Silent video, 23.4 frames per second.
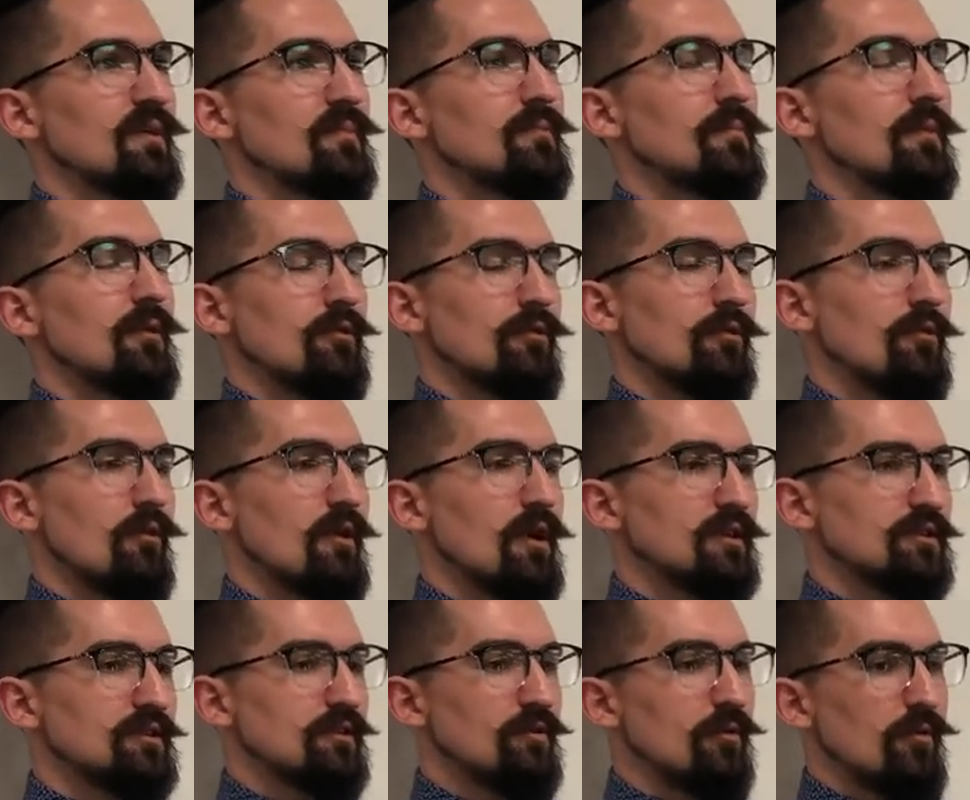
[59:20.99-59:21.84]

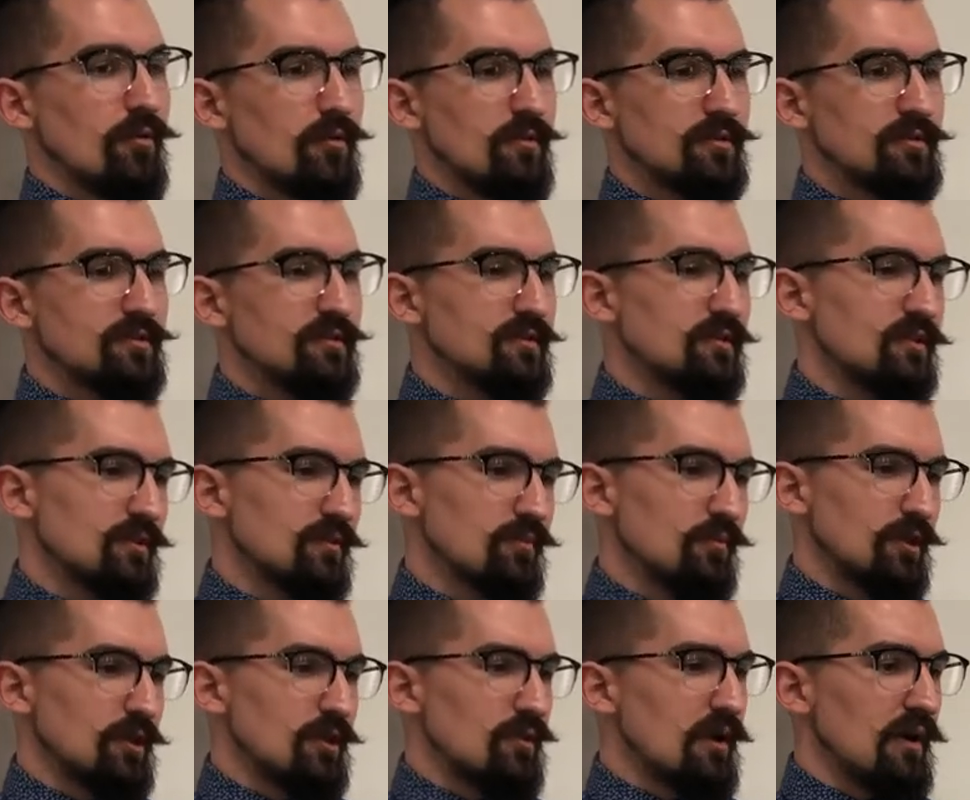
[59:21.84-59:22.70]
motocross course
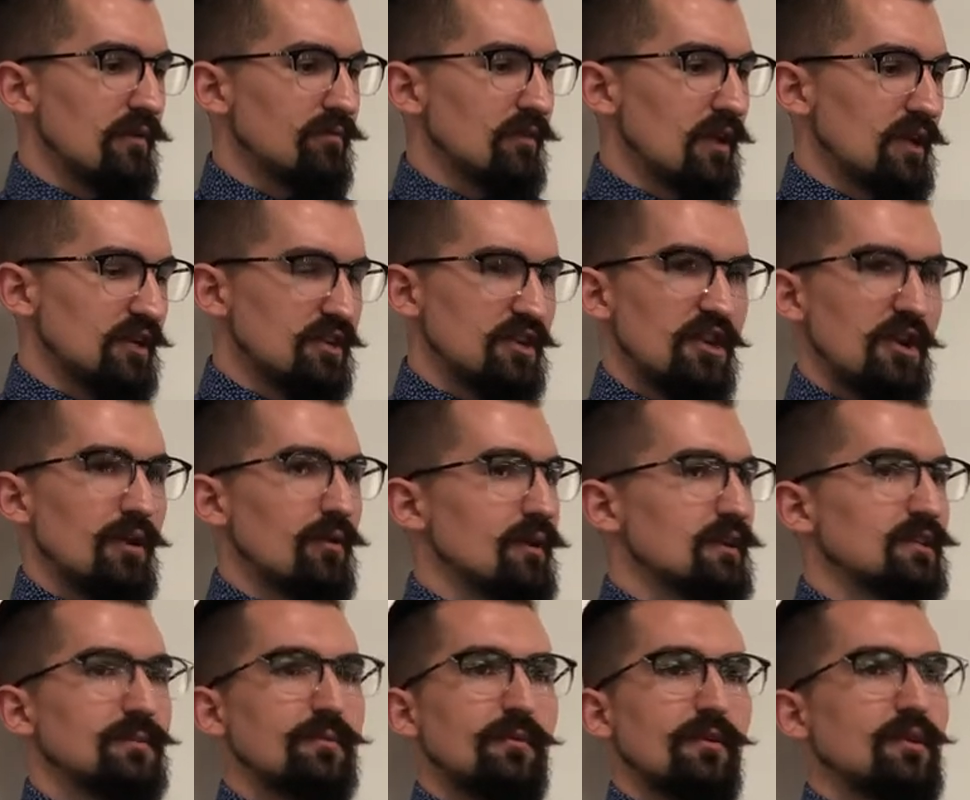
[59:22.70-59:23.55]
when you have like no
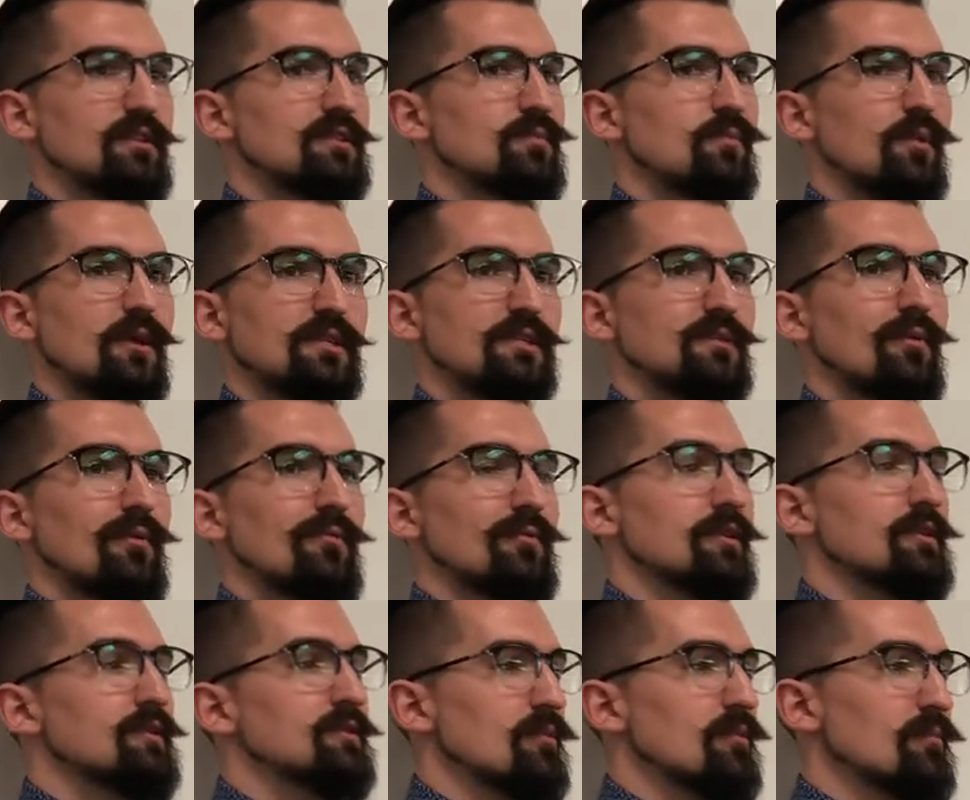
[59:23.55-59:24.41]
experience whatsoever
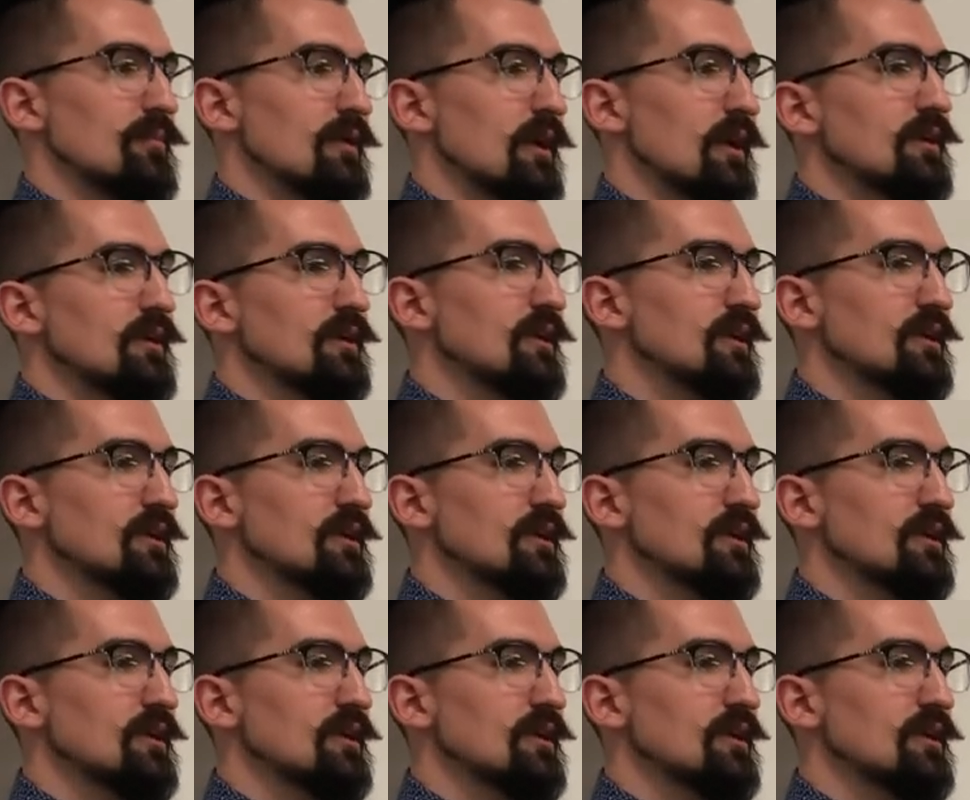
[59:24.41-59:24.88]
on a dirt bike,